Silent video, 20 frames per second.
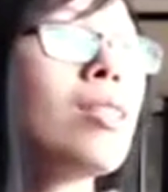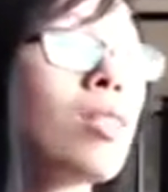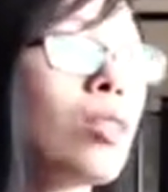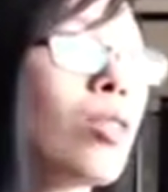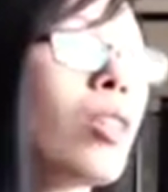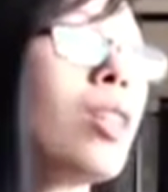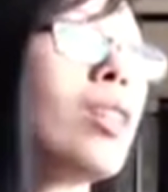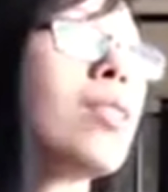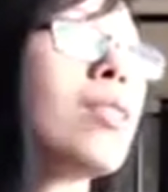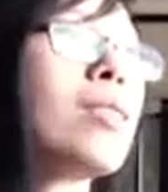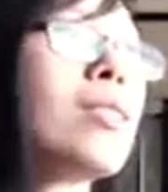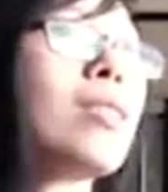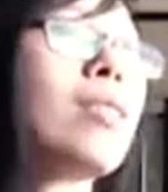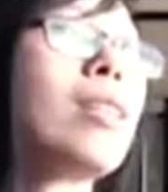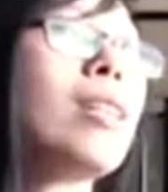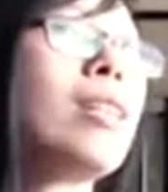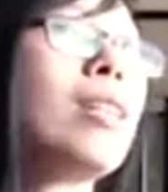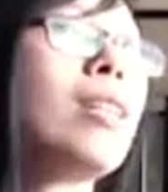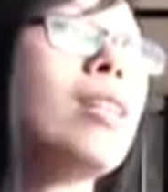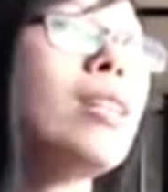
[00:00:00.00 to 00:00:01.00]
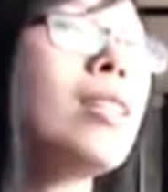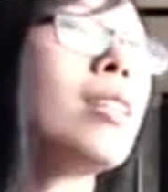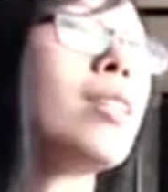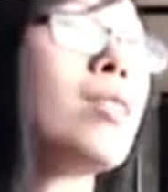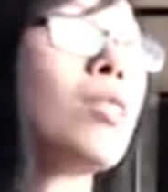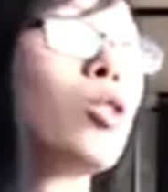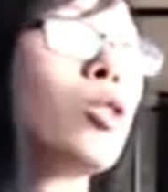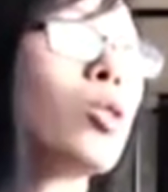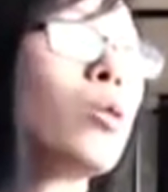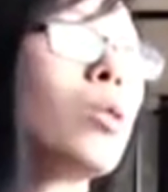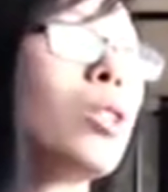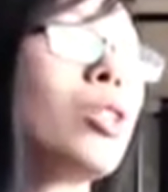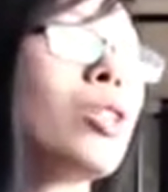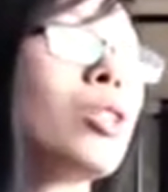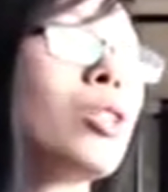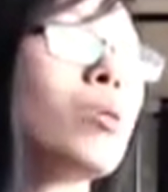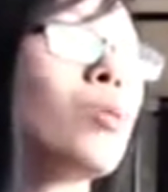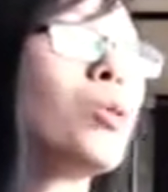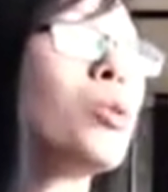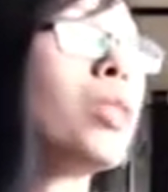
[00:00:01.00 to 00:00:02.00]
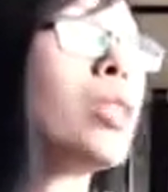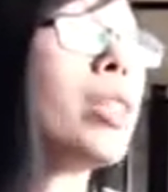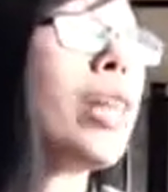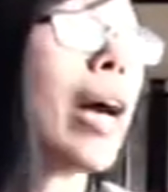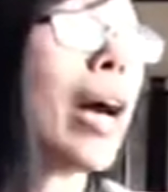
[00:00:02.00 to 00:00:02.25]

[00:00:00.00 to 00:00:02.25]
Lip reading: stressed in that situation wouldn't